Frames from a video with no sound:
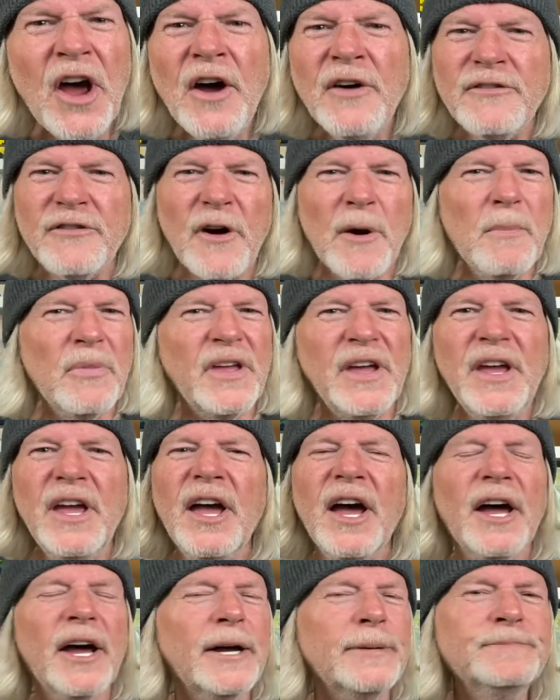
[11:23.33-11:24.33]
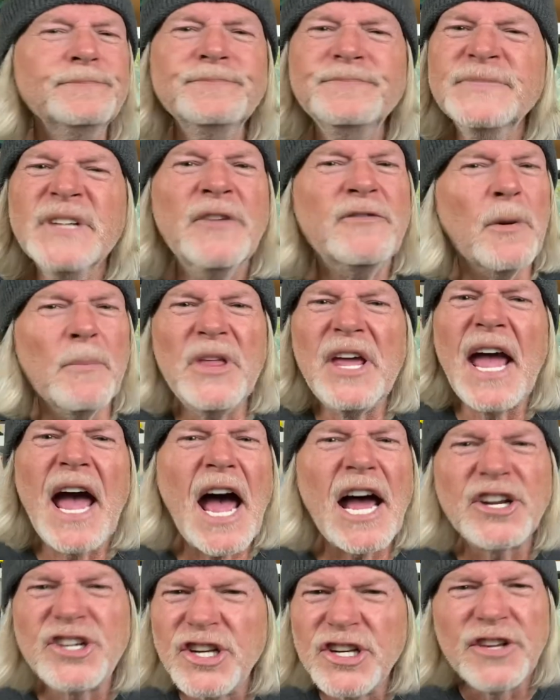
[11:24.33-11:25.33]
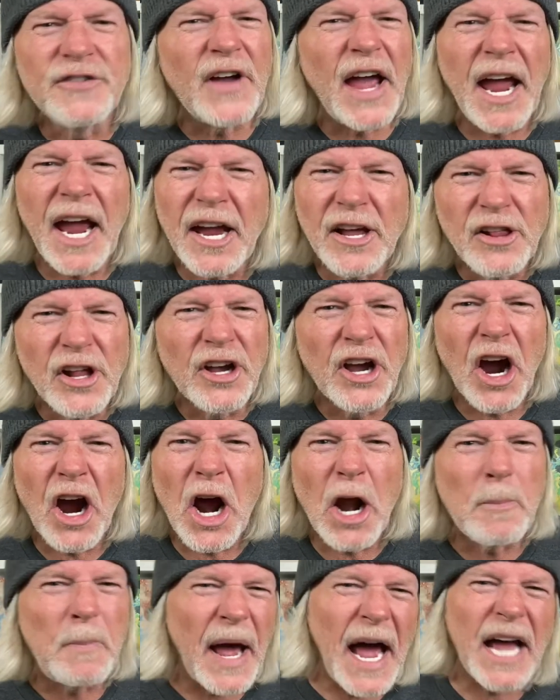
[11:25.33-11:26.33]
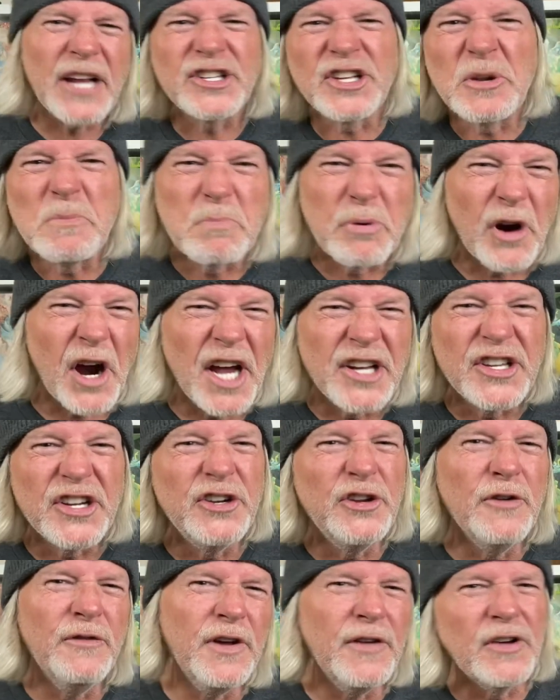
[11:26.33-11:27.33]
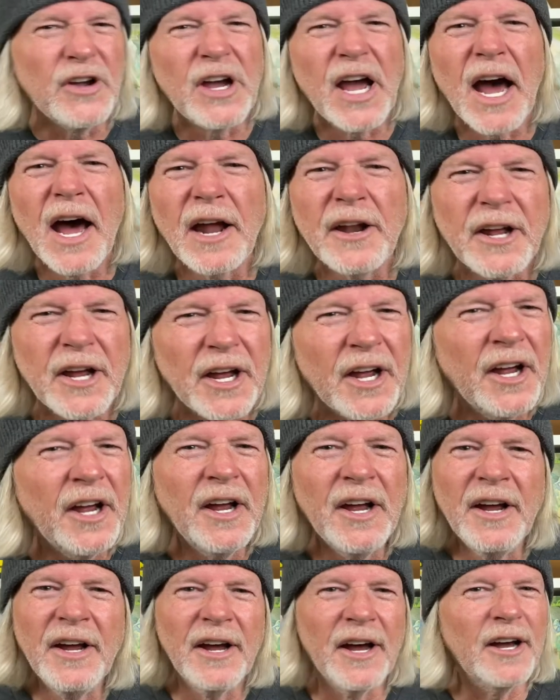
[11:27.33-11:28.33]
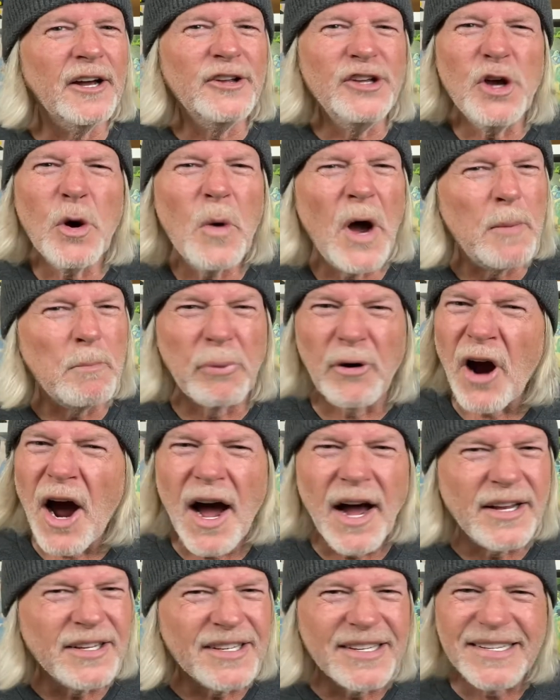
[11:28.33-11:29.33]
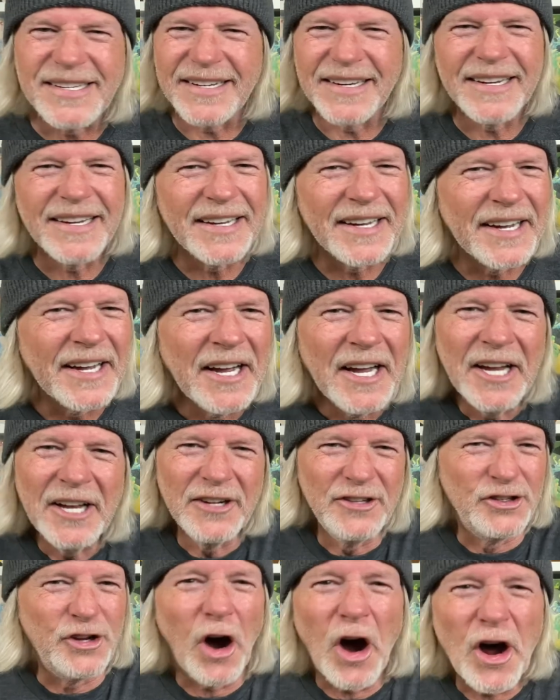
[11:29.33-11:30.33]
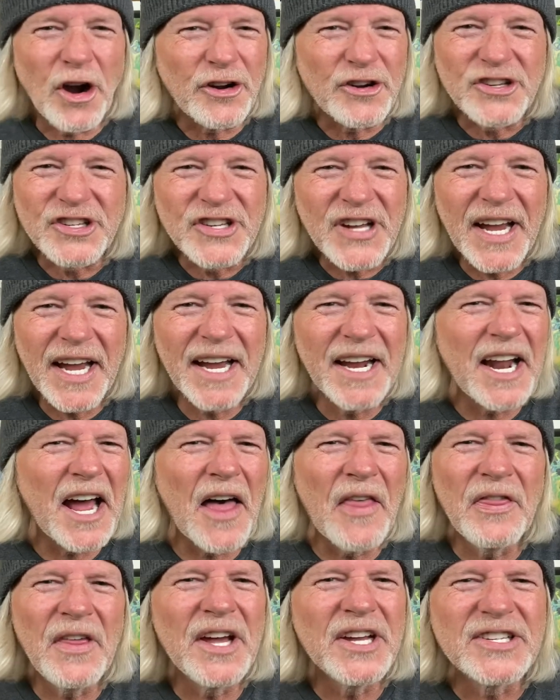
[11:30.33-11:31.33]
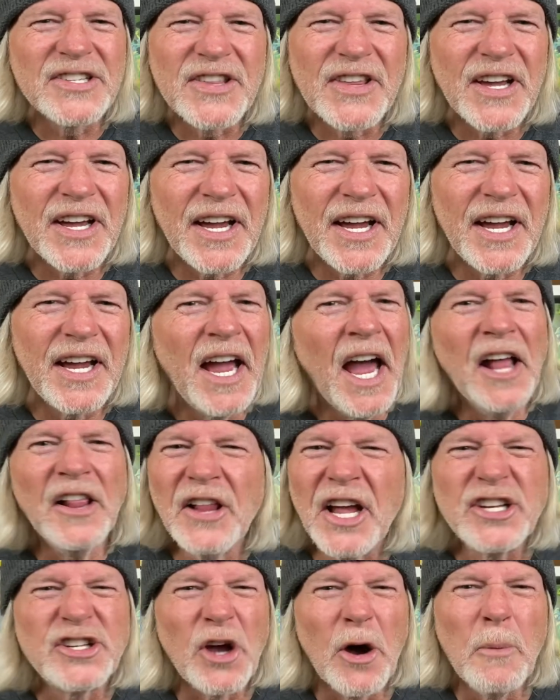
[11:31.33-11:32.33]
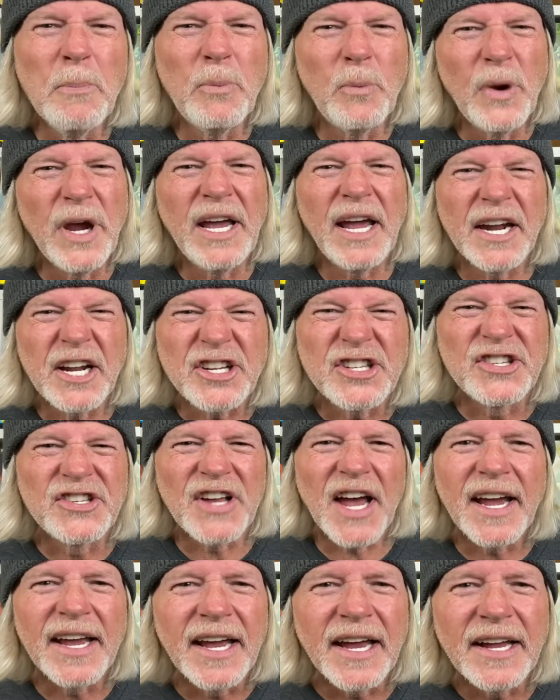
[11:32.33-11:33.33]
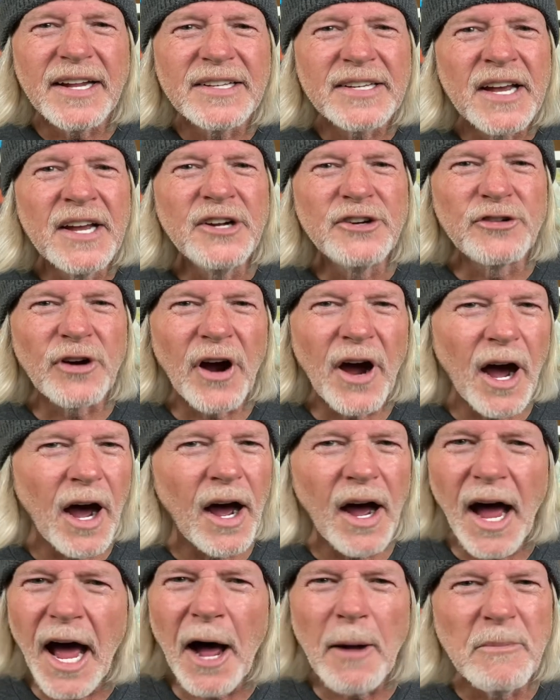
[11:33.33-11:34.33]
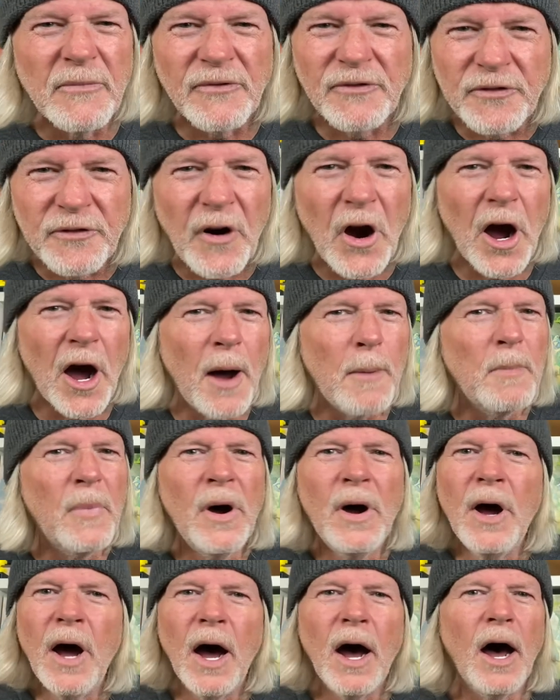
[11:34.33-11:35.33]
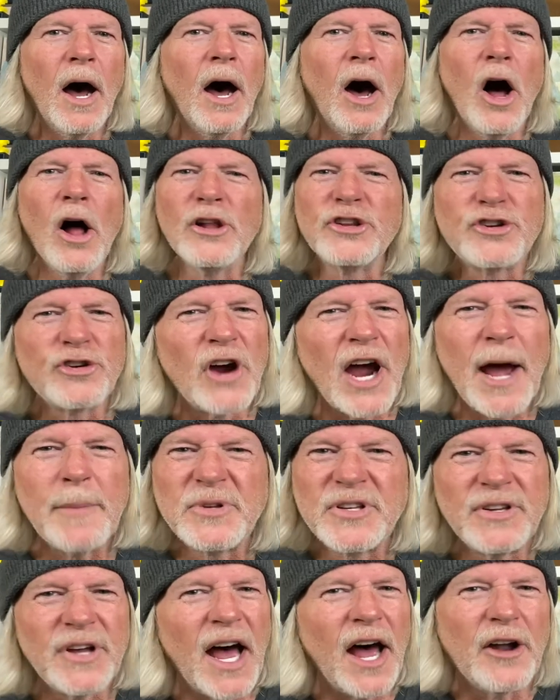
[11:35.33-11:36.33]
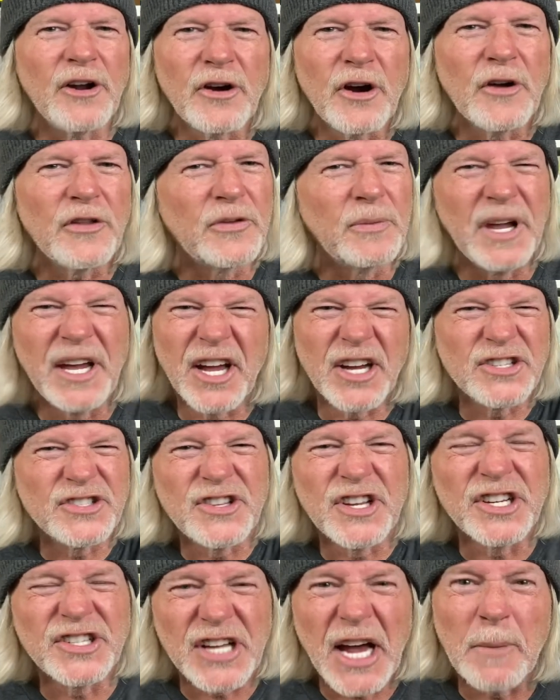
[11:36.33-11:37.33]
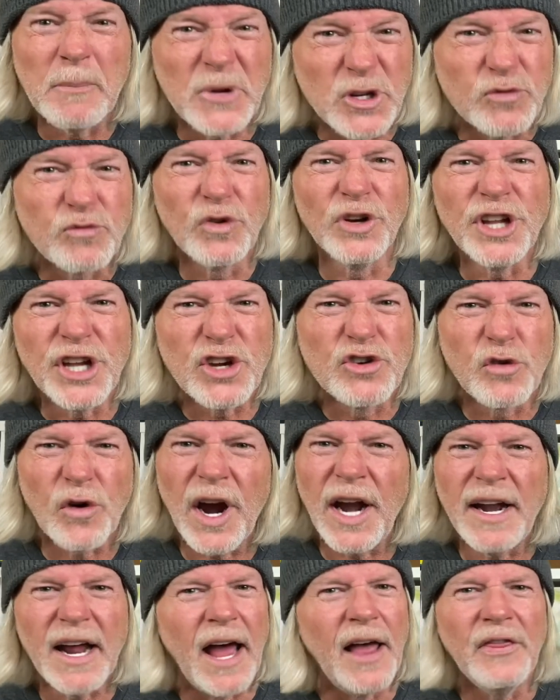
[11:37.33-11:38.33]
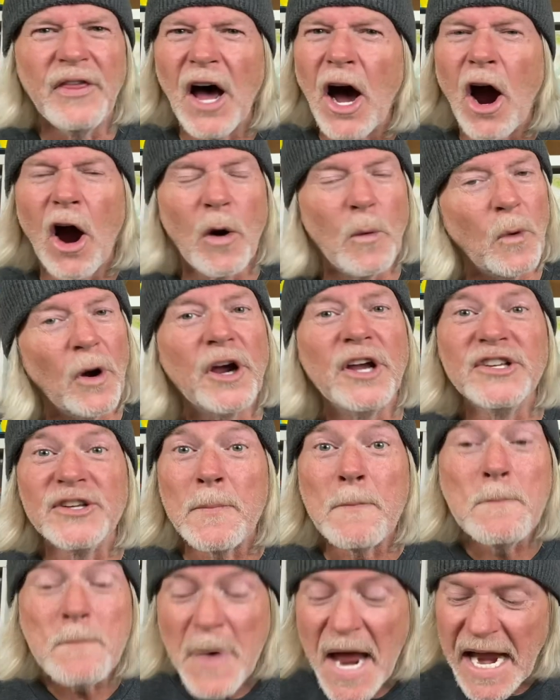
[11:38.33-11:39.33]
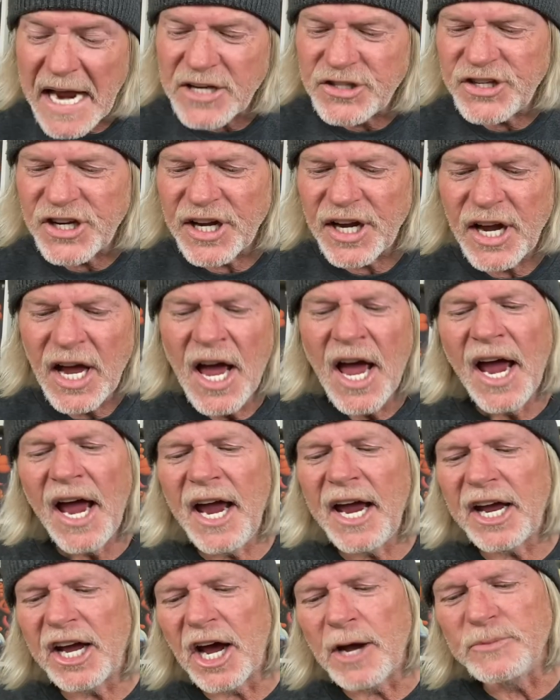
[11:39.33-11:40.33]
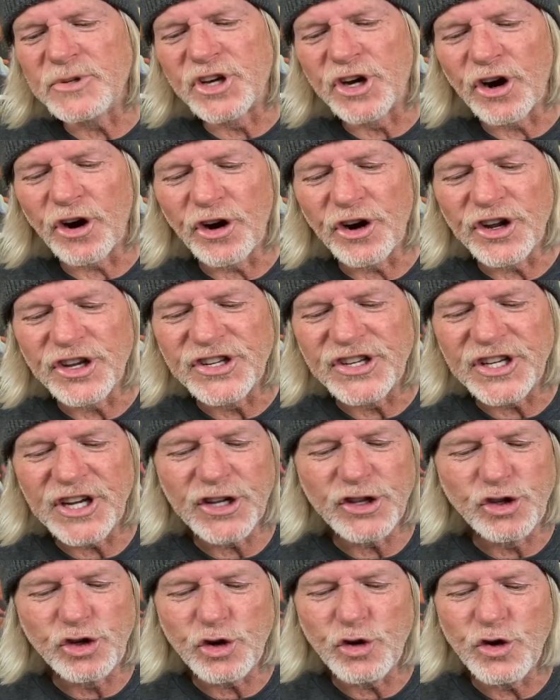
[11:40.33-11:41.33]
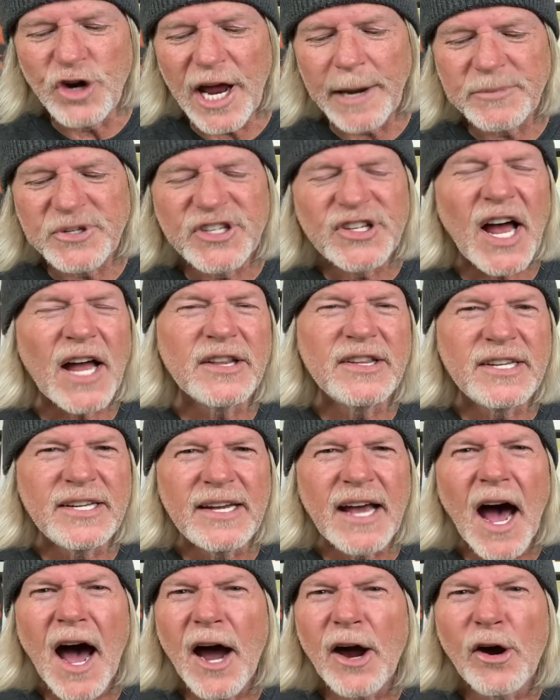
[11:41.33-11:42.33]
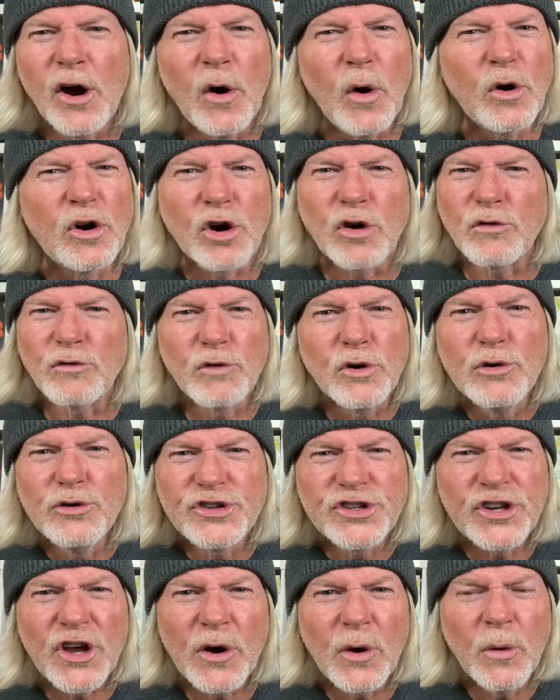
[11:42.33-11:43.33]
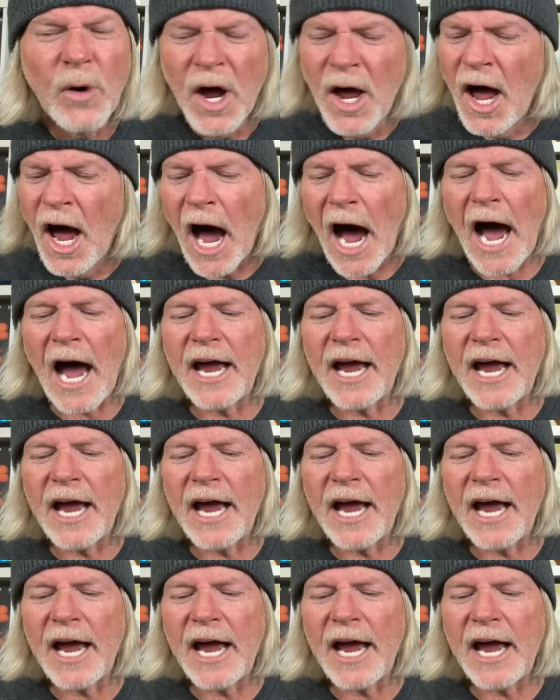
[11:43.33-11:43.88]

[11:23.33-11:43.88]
from the ashes of Anglagard, past and present. You've even got Johan Brahms' daughter singing on this thing. Let's hope we get a second album from All Traps on Earth, because this album is really great and the artwork is amazing. It comes courtesy of a dude named Santiago Caruso. I